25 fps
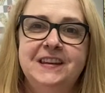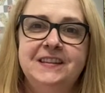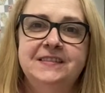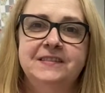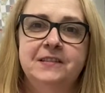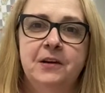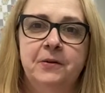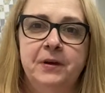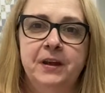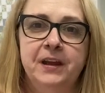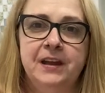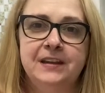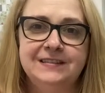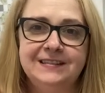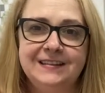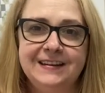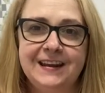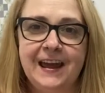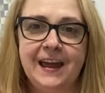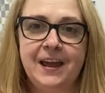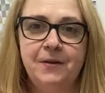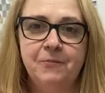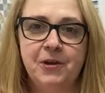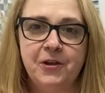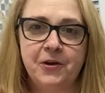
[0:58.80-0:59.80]
Sewing, and
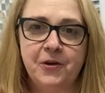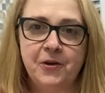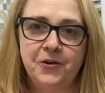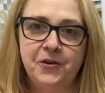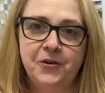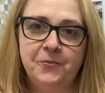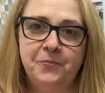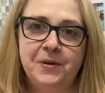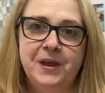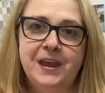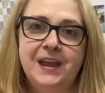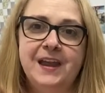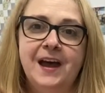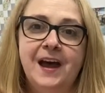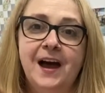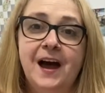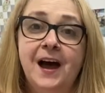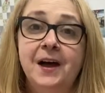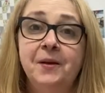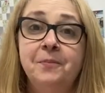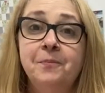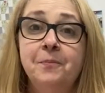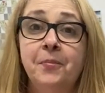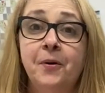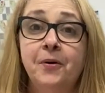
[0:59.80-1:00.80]
today we're going to be
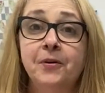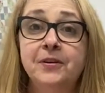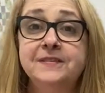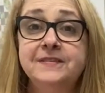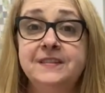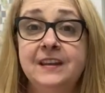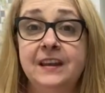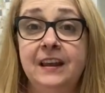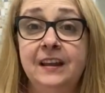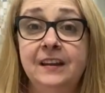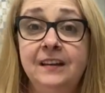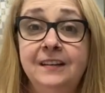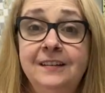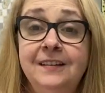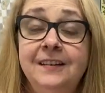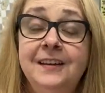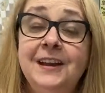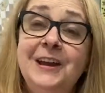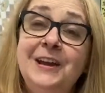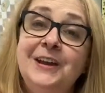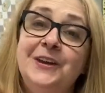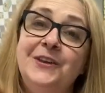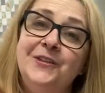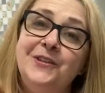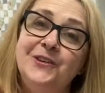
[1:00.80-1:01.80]
unboxing
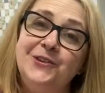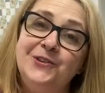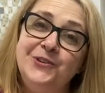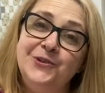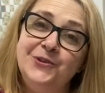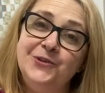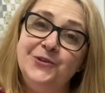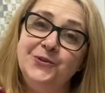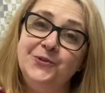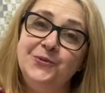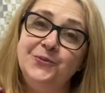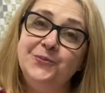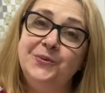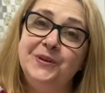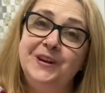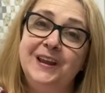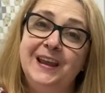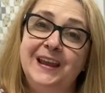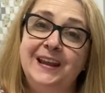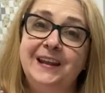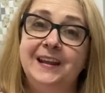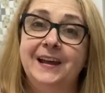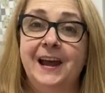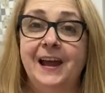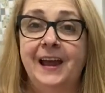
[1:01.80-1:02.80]
the new
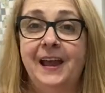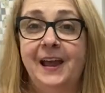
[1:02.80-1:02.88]
Bernina